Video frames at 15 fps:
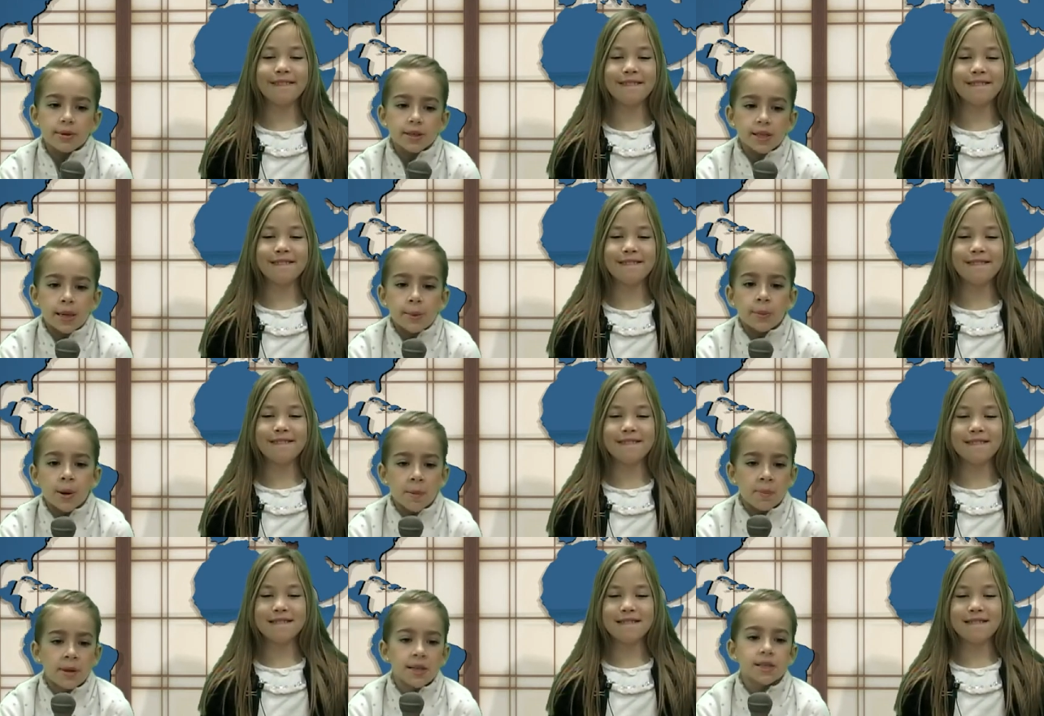Speaker 1: team
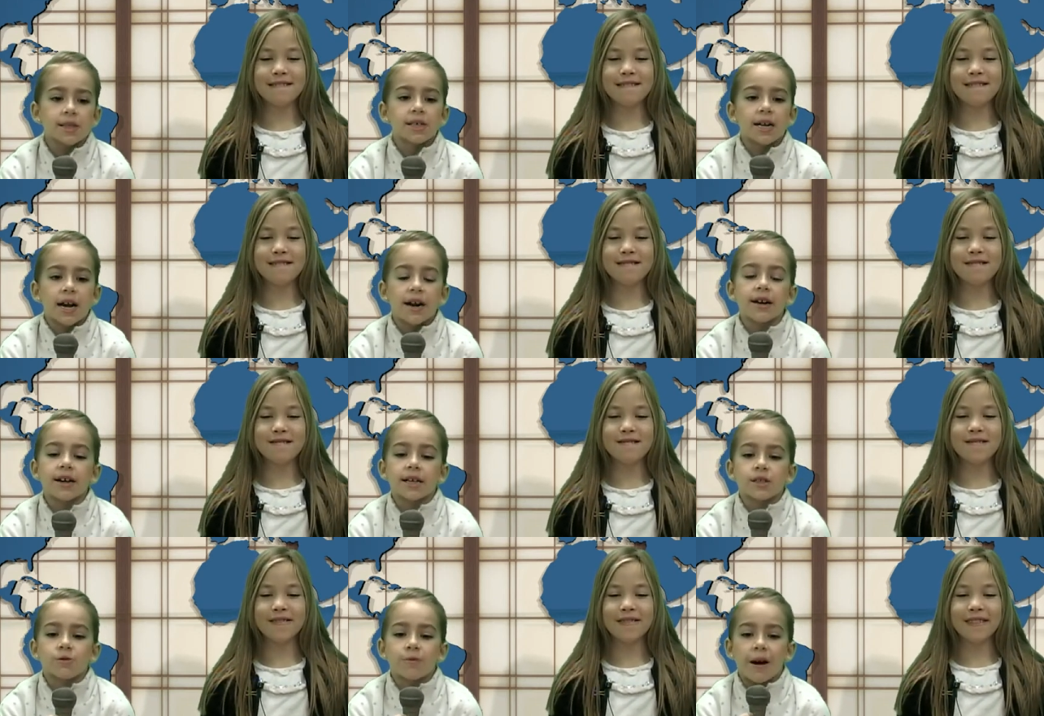competes tonight
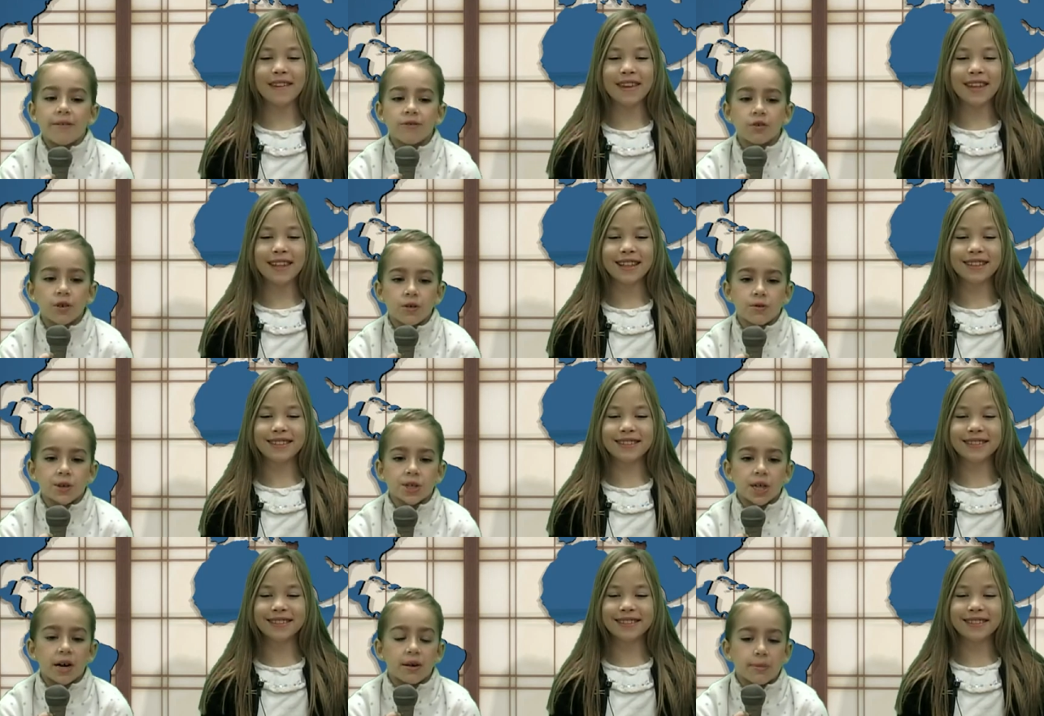against rival Goodrich
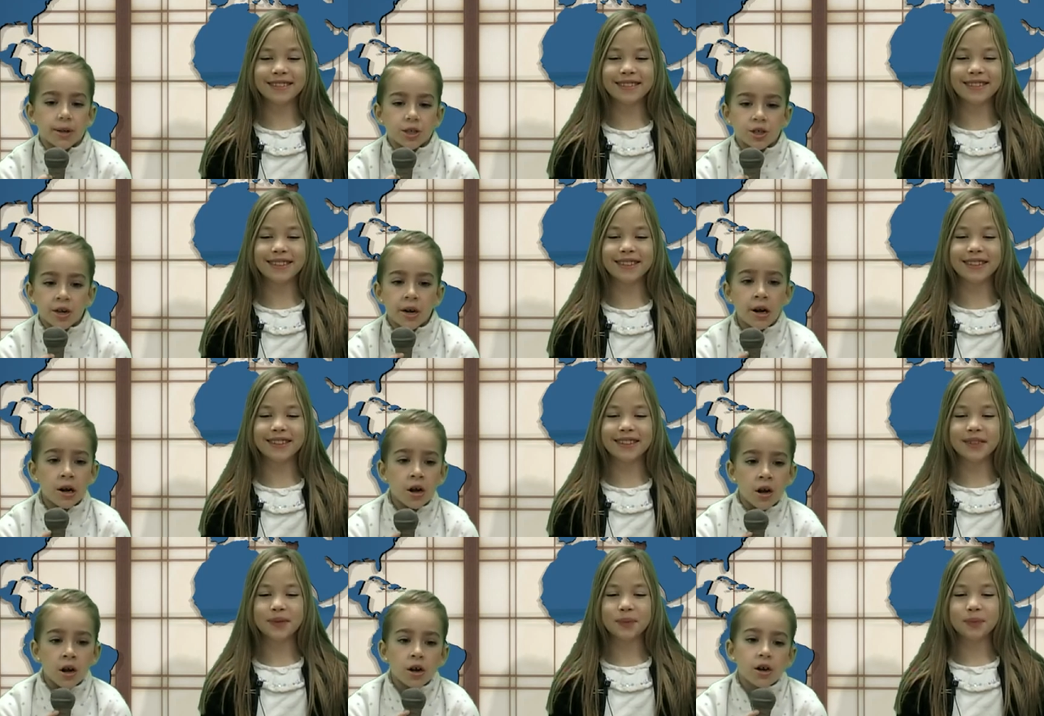Elementary.
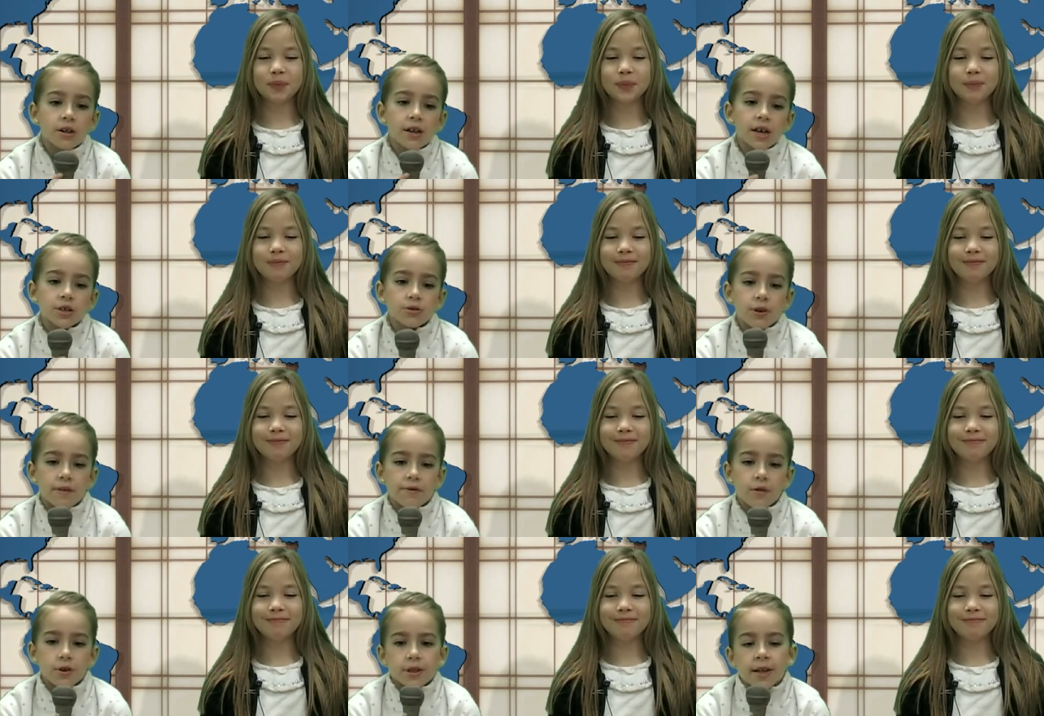Good luck to our
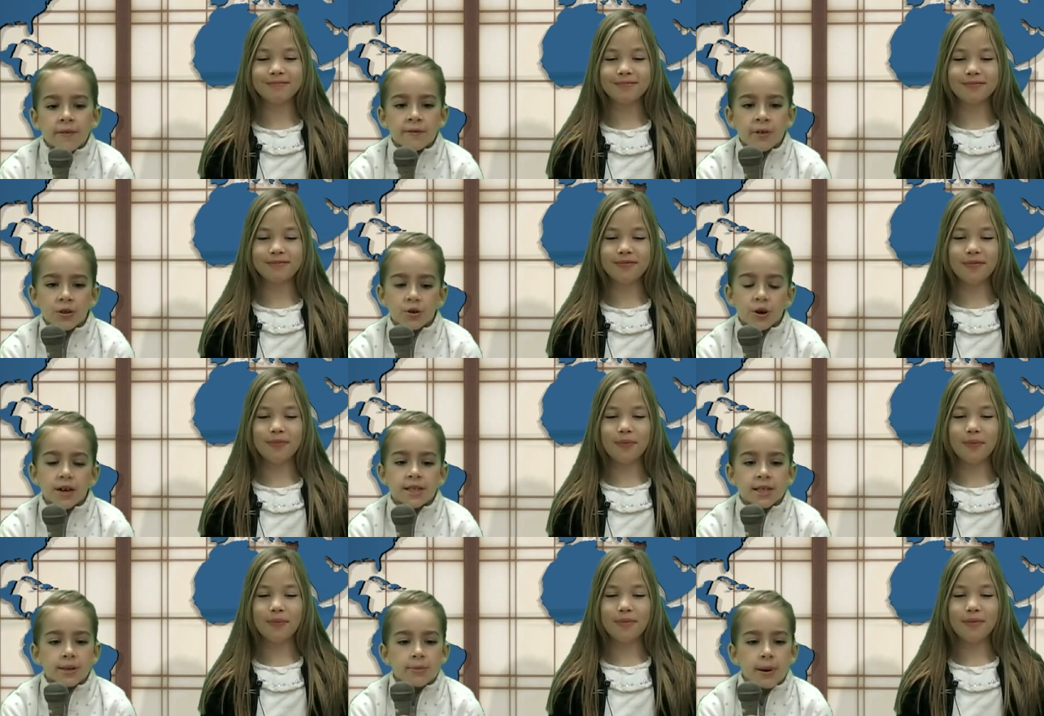4th and 5th grade
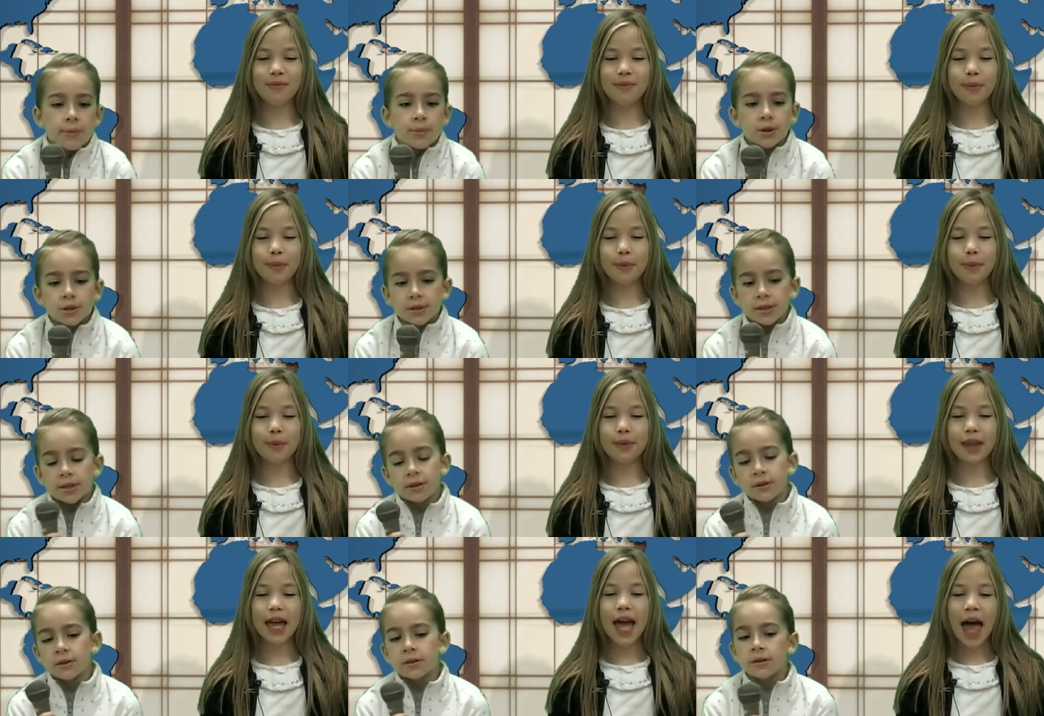team members.
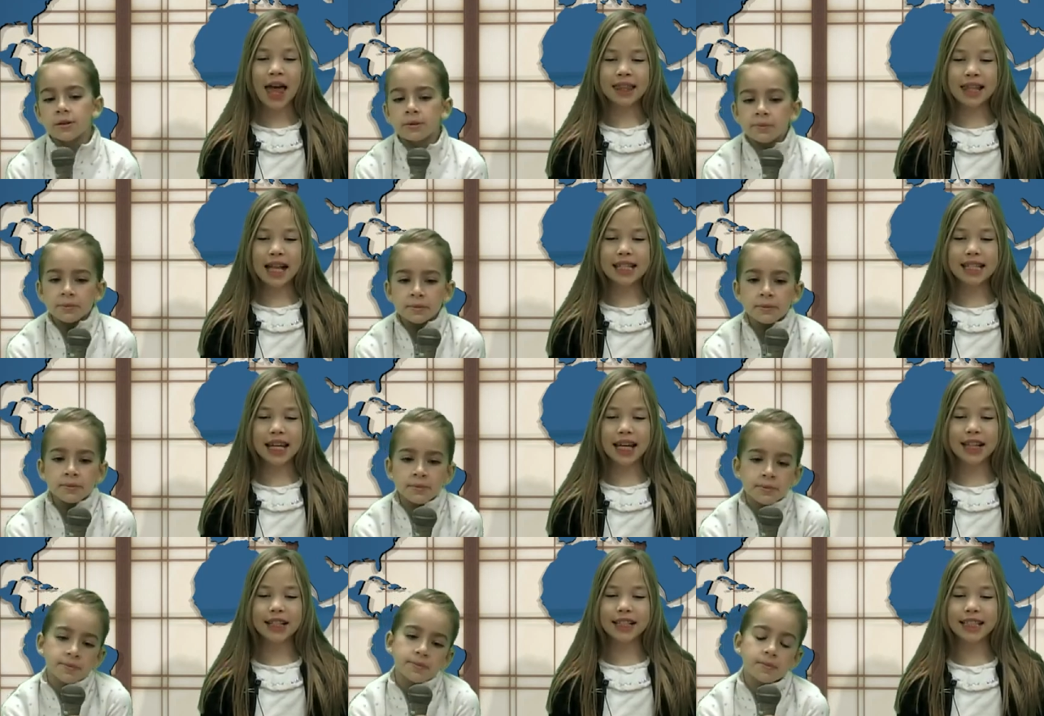
Speaker 2: And let's take
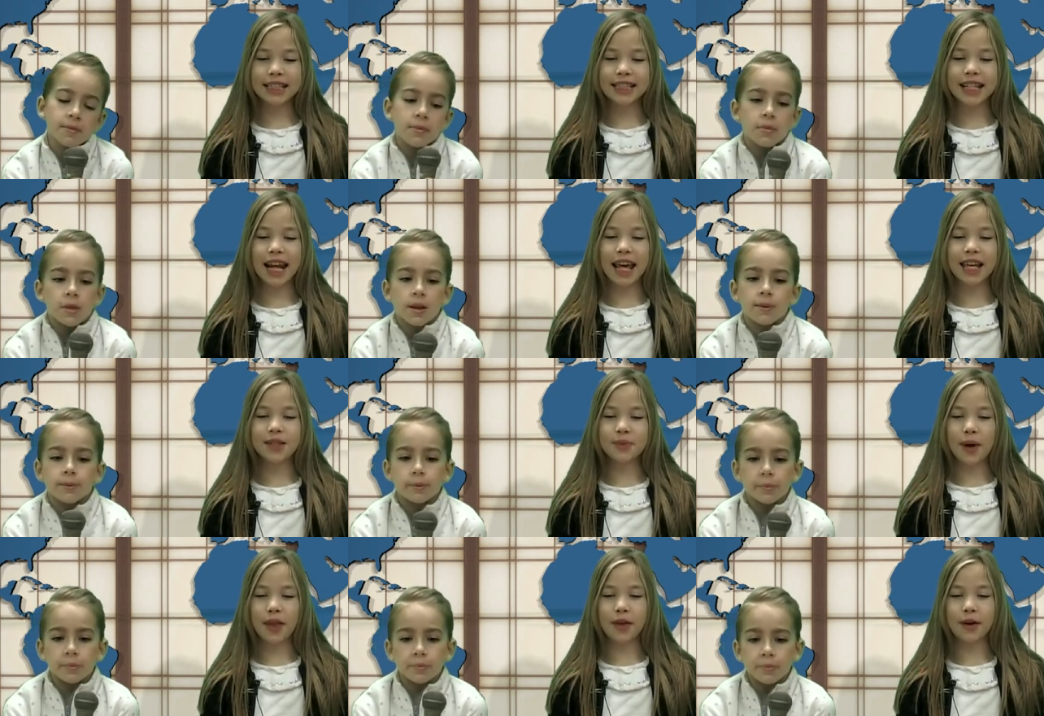a look at today's weather.